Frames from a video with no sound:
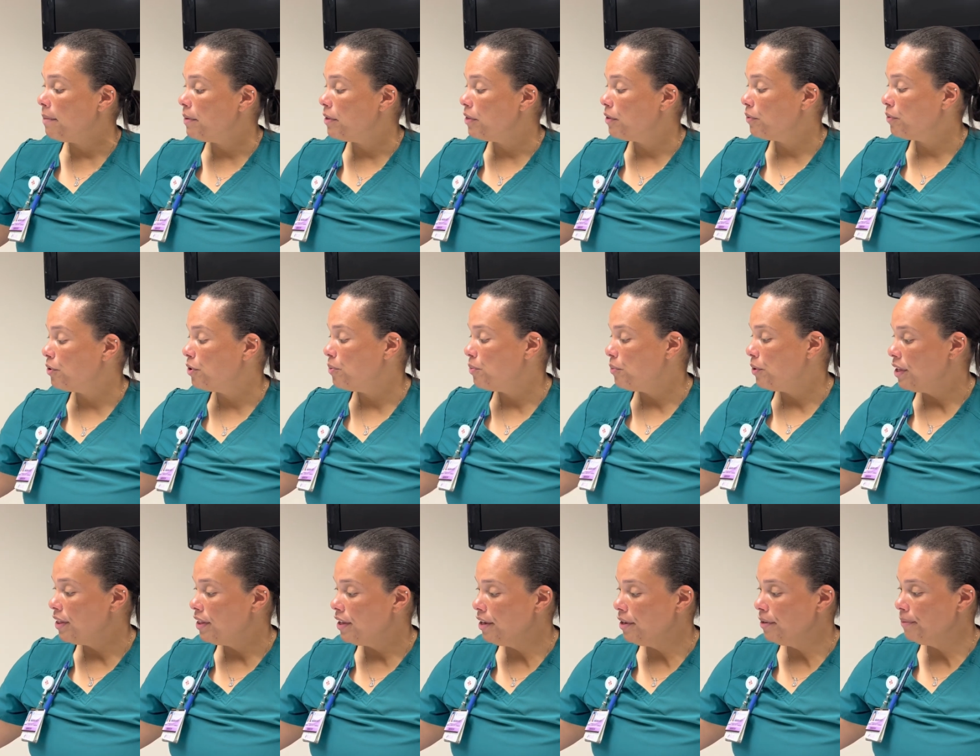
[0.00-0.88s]
in the room
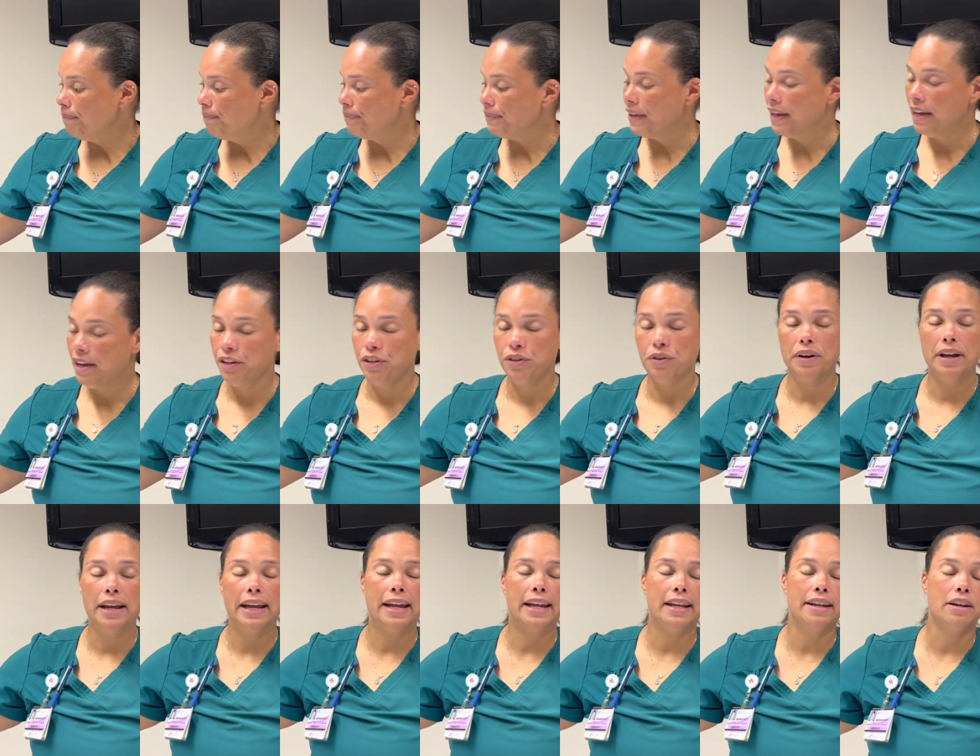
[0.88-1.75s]
with you. You'll
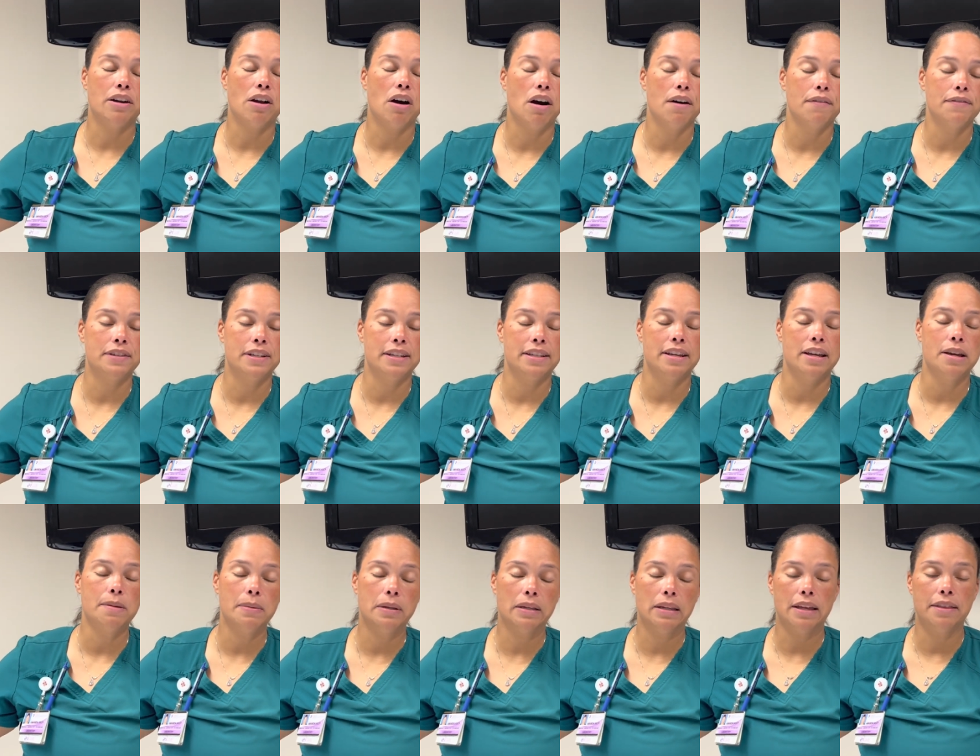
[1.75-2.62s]
hand it off to
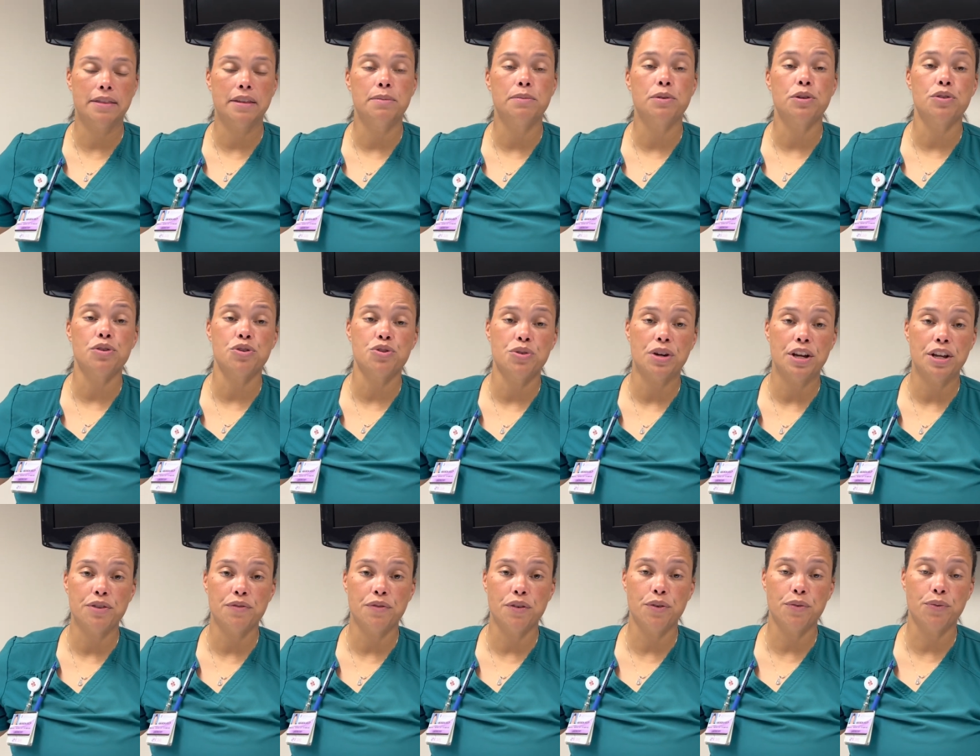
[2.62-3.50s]
them and let them do the
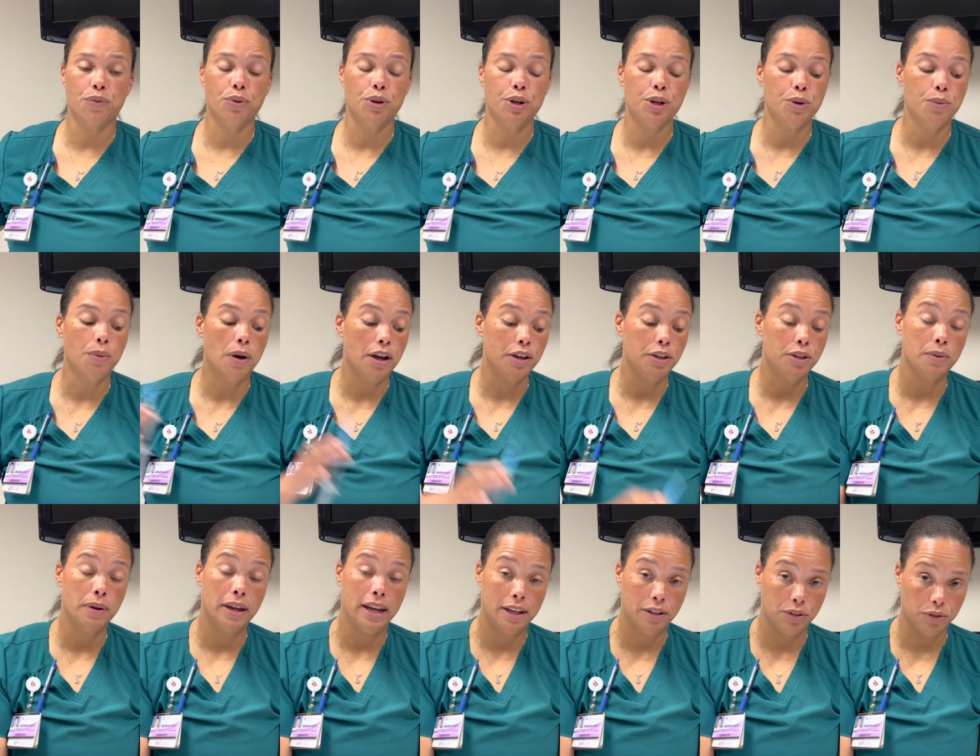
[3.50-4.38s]
transfer for you while you
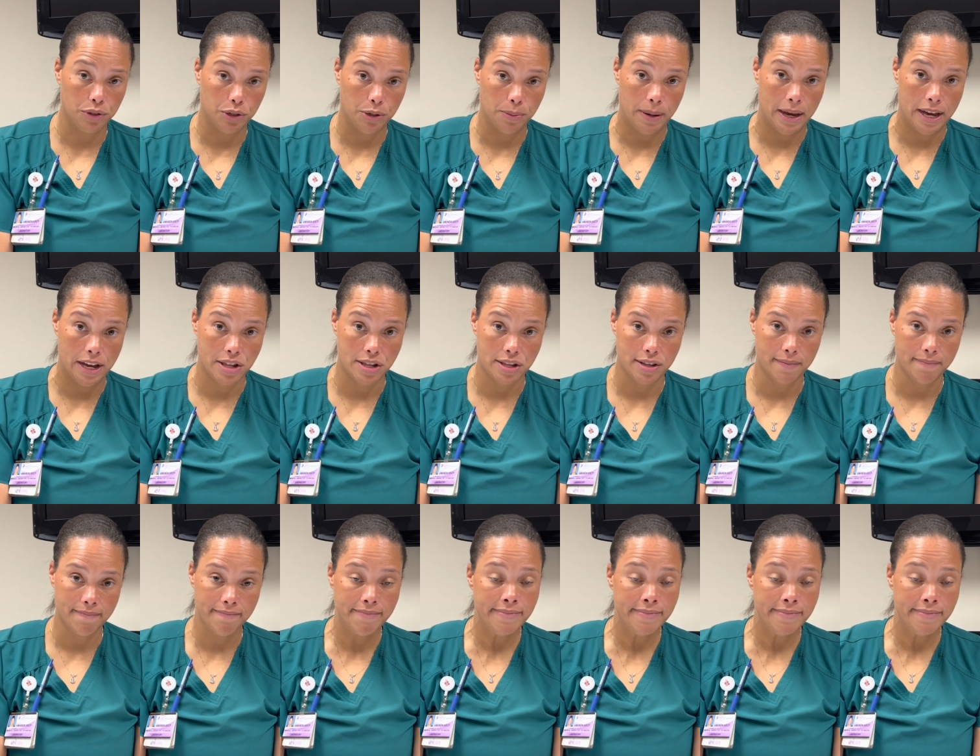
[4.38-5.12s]
handle your patient.